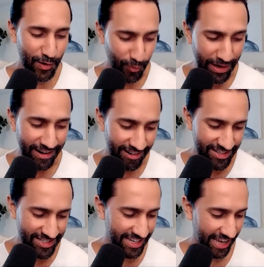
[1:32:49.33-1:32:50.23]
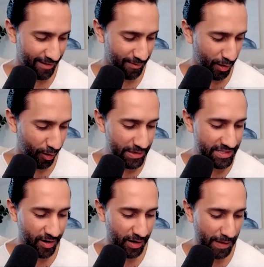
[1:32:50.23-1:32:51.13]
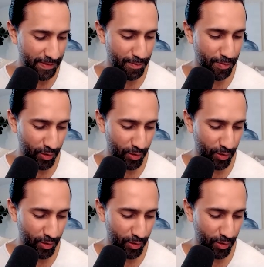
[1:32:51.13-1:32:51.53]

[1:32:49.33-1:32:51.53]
readers and we're always talking about the Wonderful.